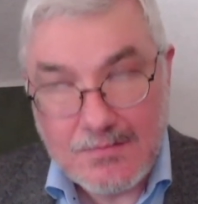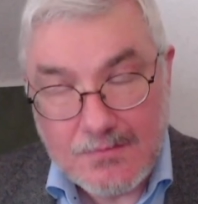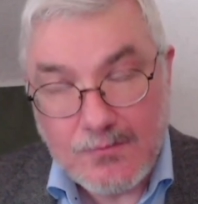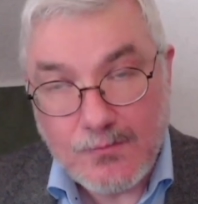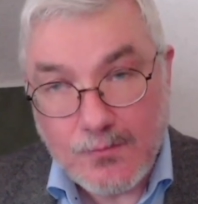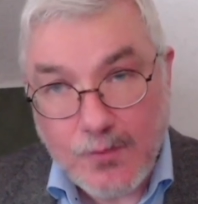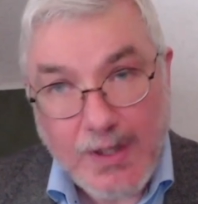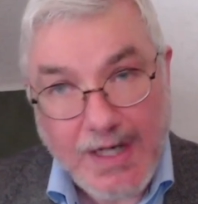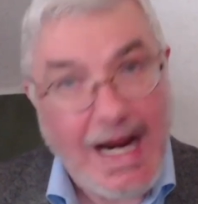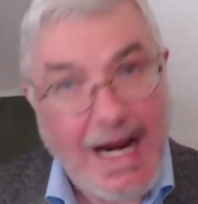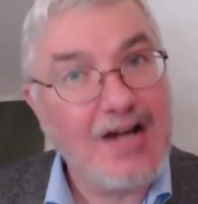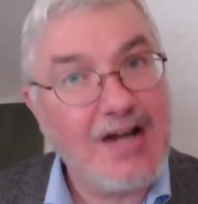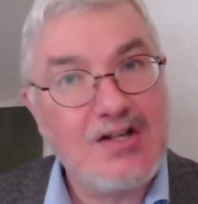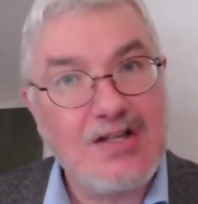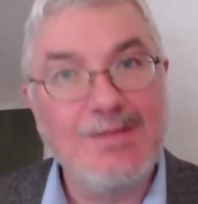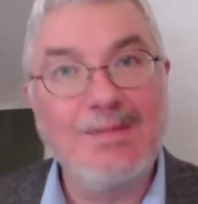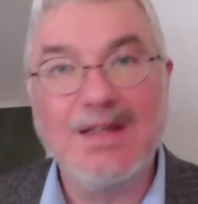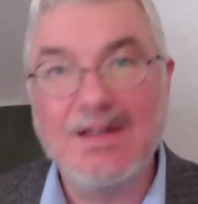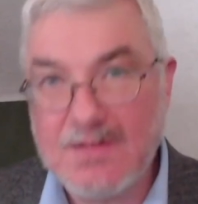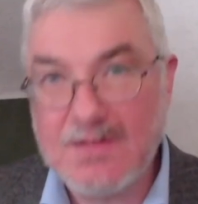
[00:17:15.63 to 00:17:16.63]
what it actually
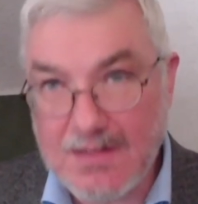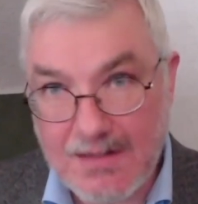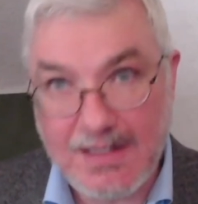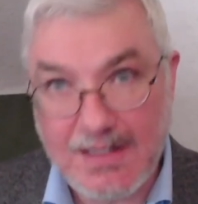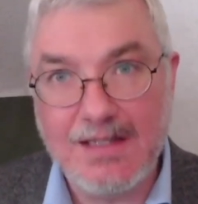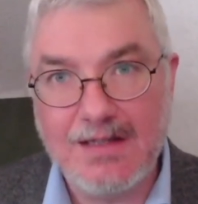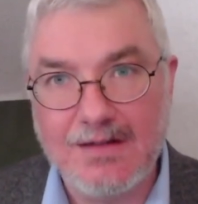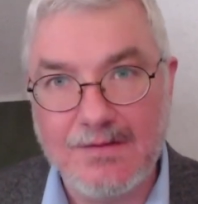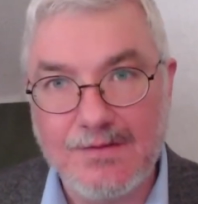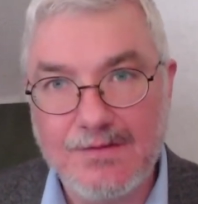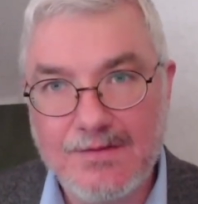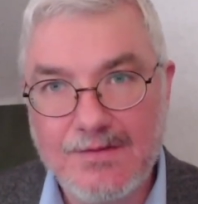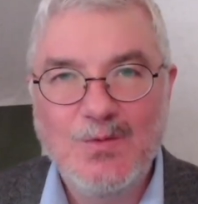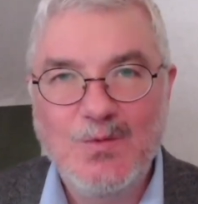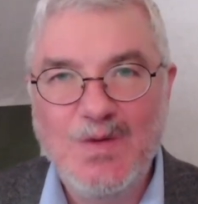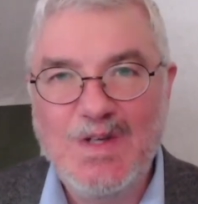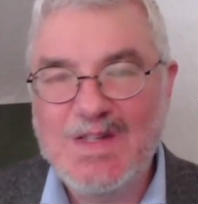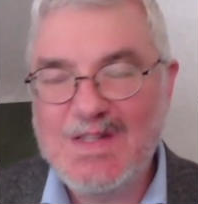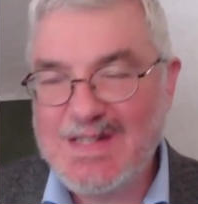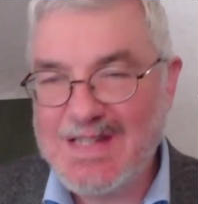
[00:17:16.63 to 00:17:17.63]
means to live.
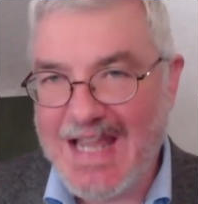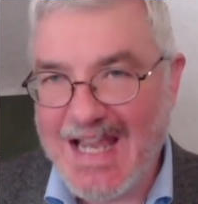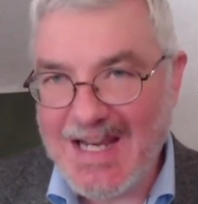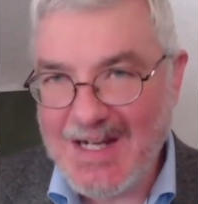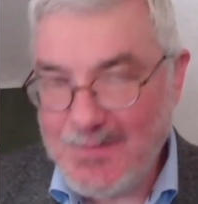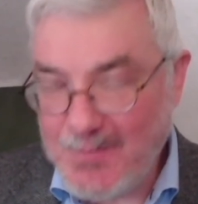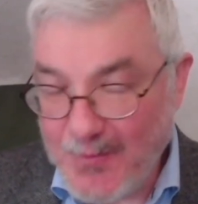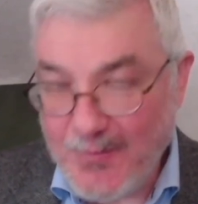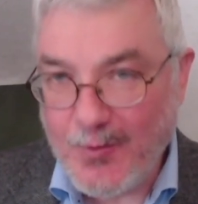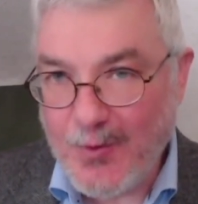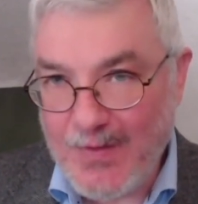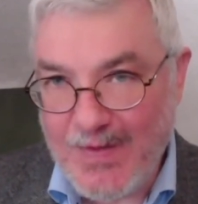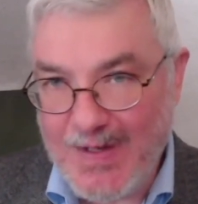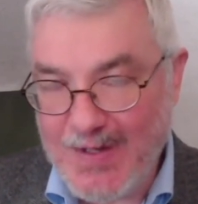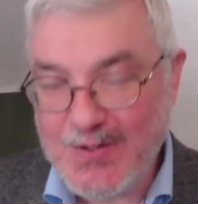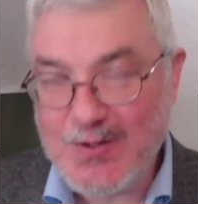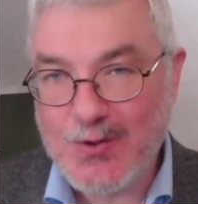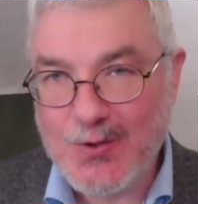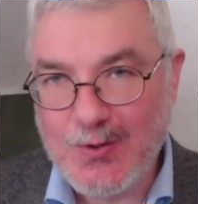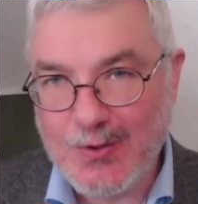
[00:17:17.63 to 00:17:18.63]
We stand before the
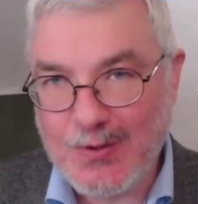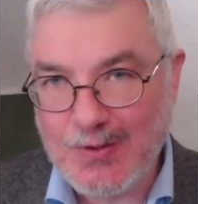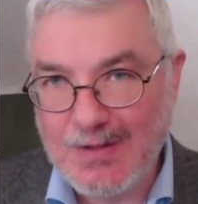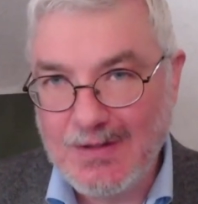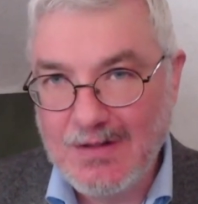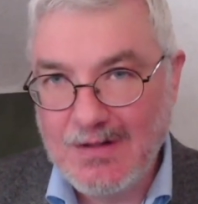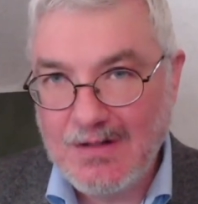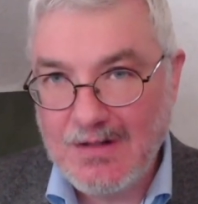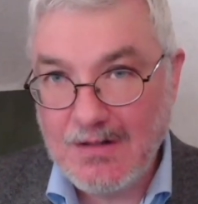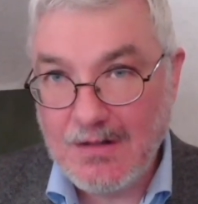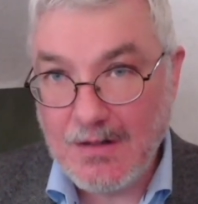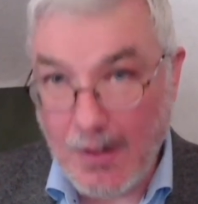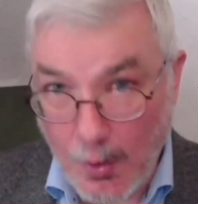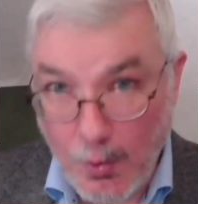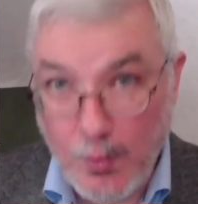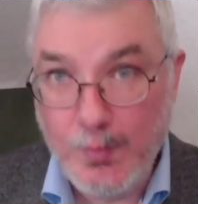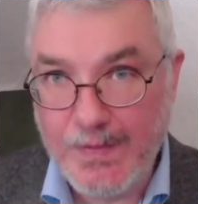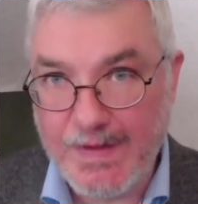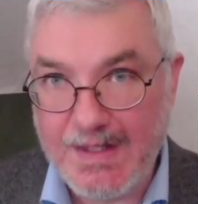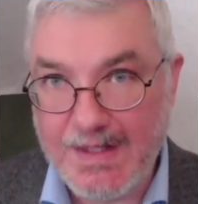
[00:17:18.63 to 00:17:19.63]
eternal
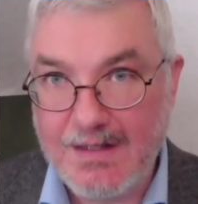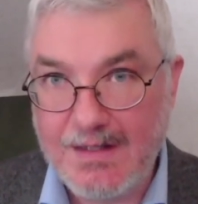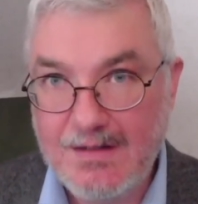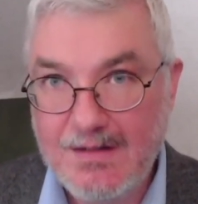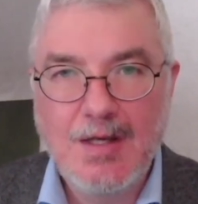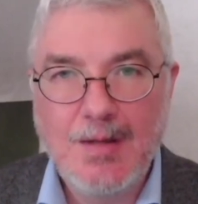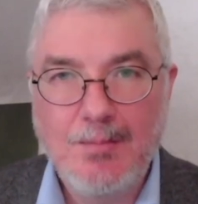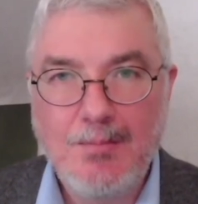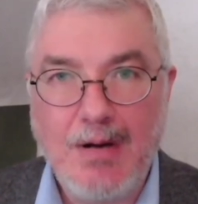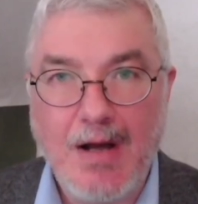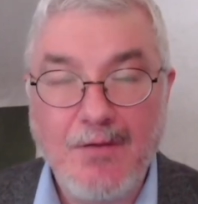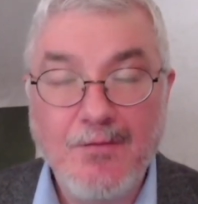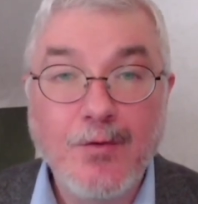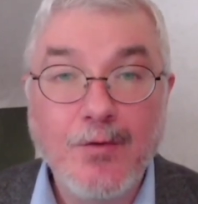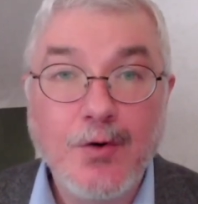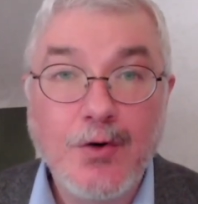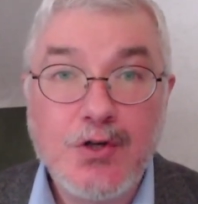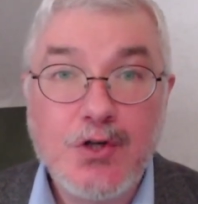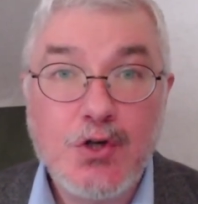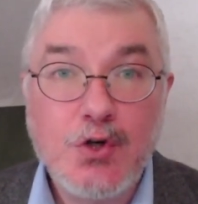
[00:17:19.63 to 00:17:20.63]
only by
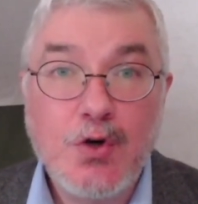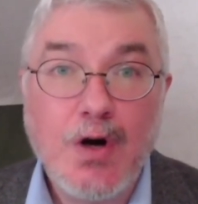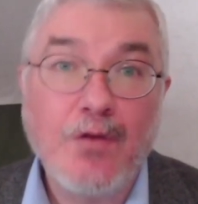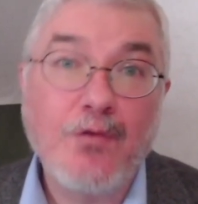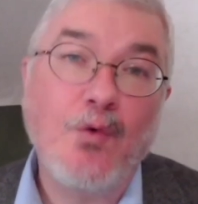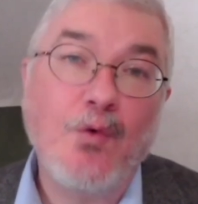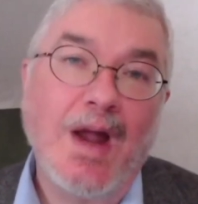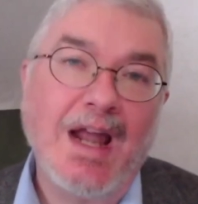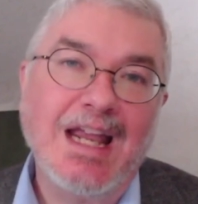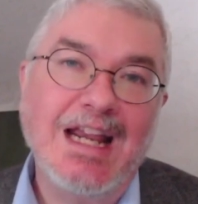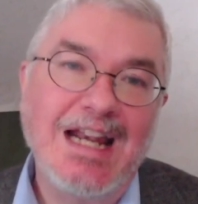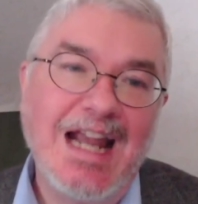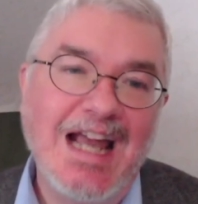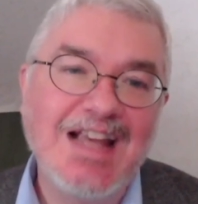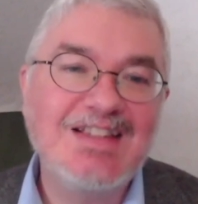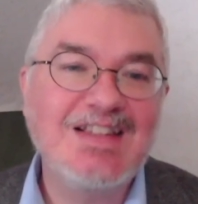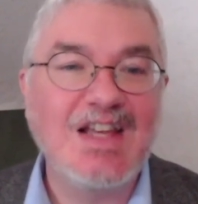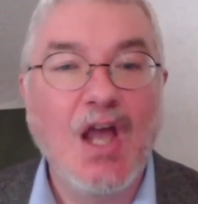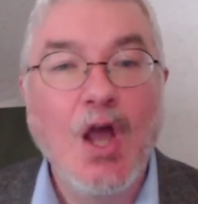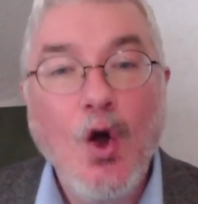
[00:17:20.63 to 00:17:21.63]
virtue of
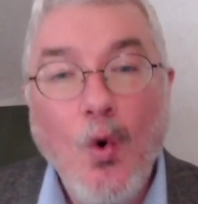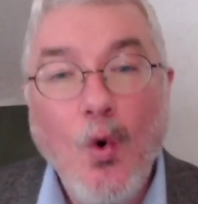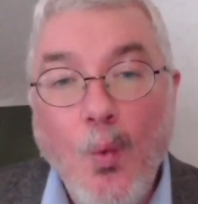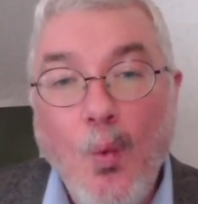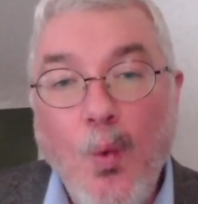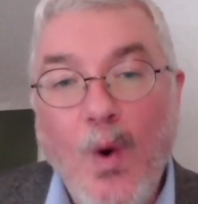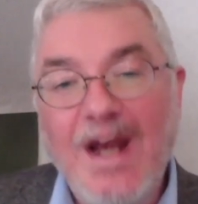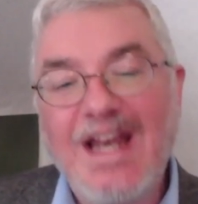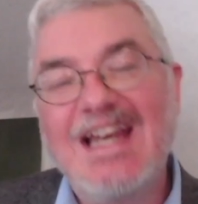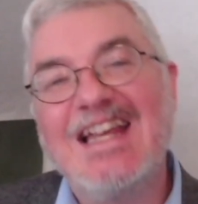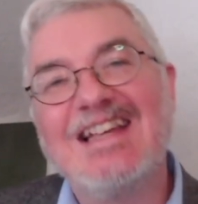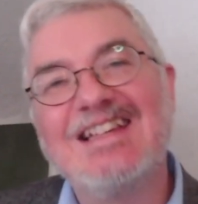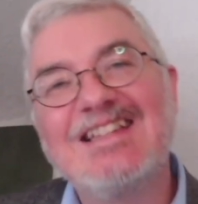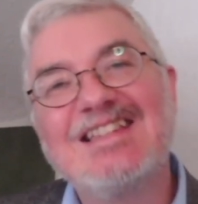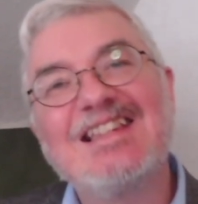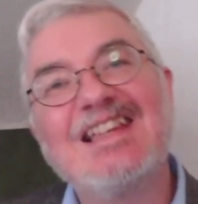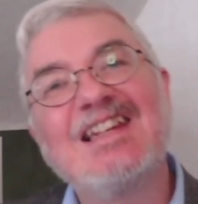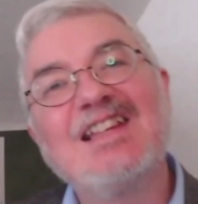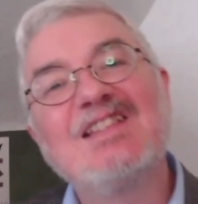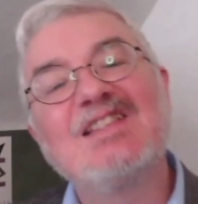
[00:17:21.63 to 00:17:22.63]
recognizing what it is
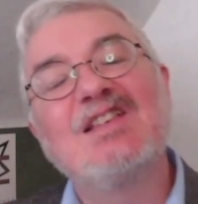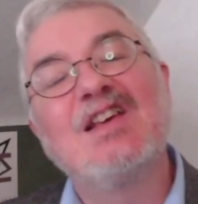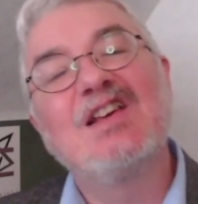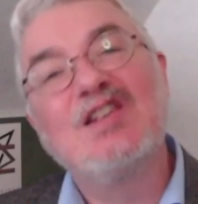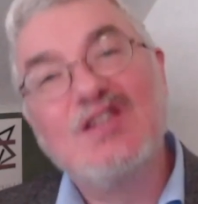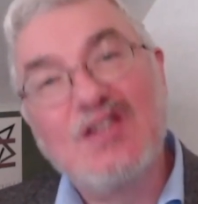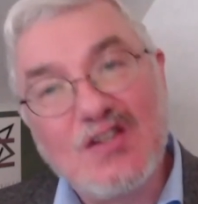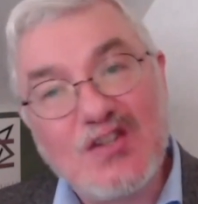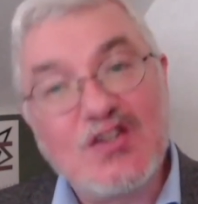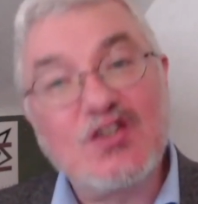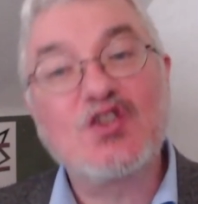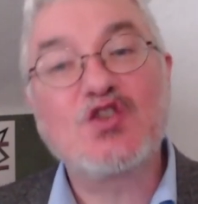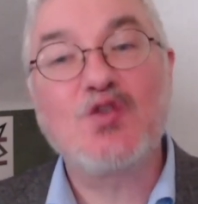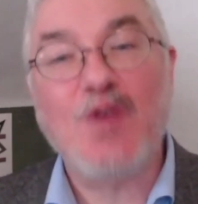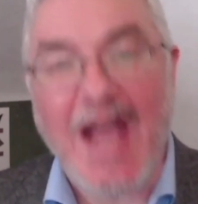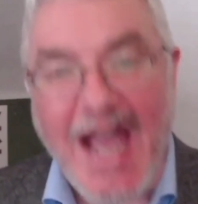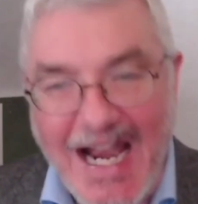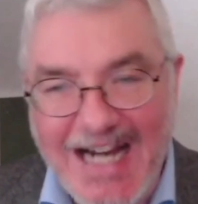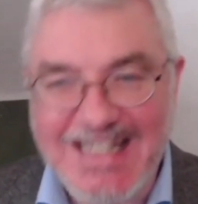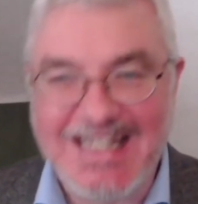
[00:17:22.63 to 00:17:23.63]
that is
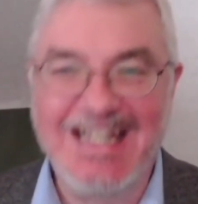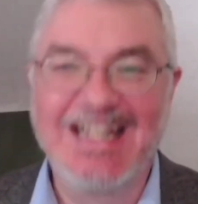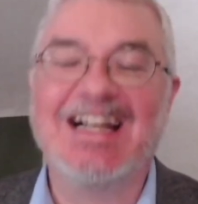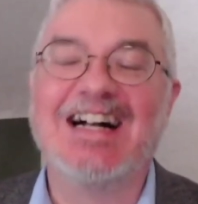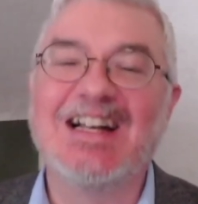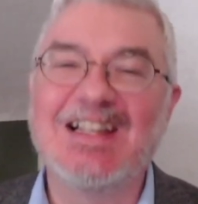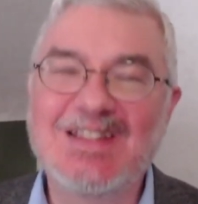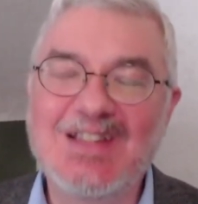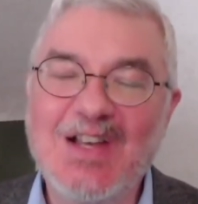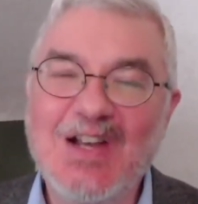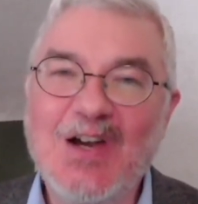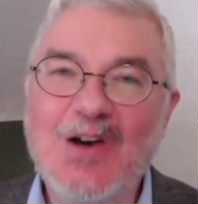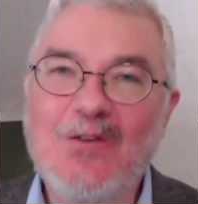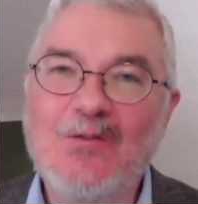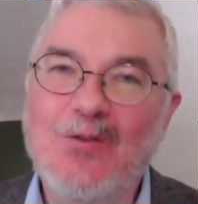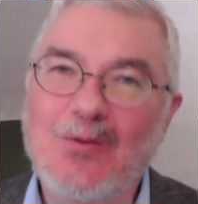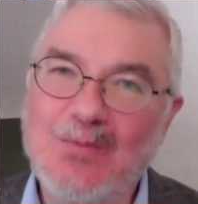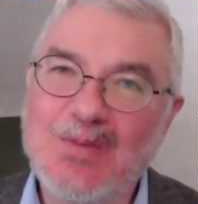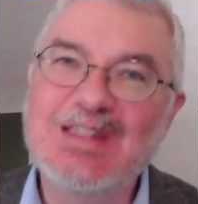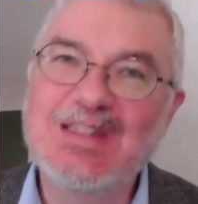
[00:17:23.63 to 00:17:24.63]
distracting us
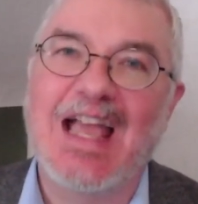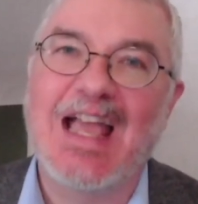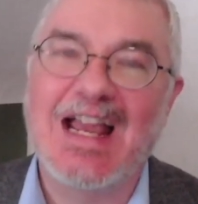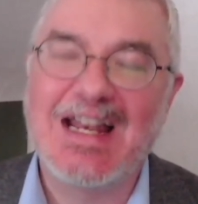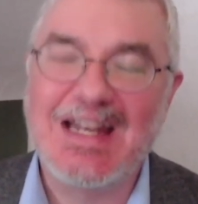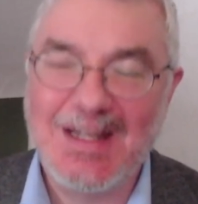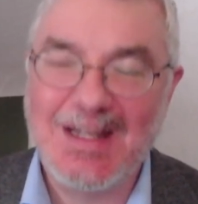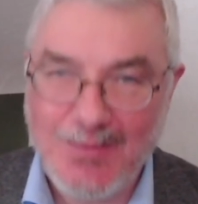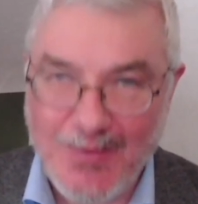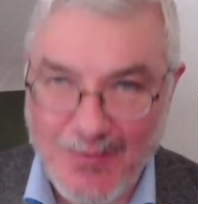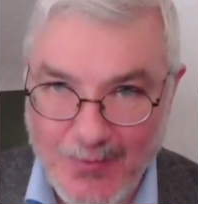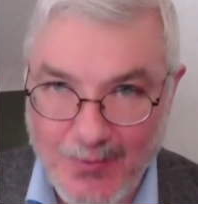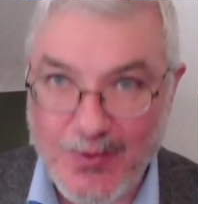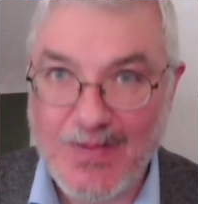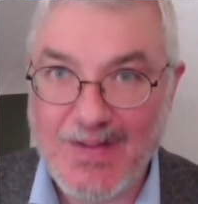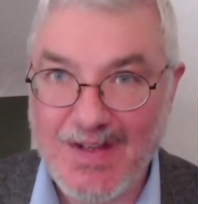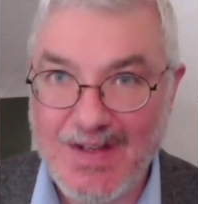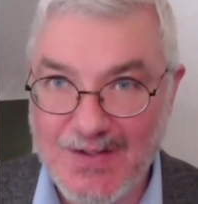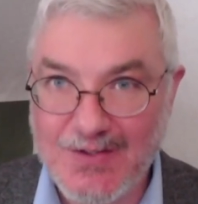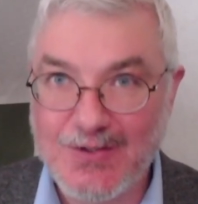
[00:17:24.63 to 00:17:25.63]
from standing before
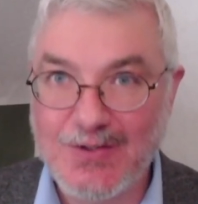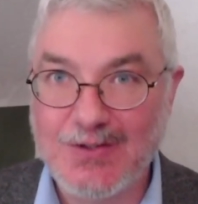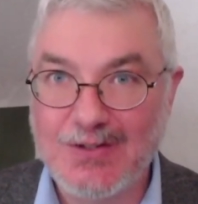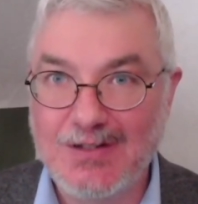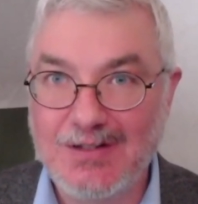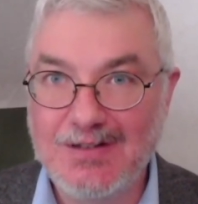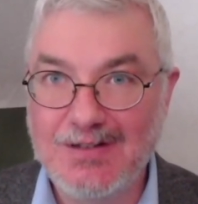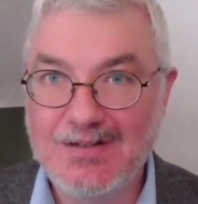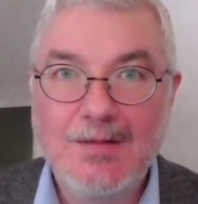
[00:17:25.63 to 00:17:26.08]
the eternal,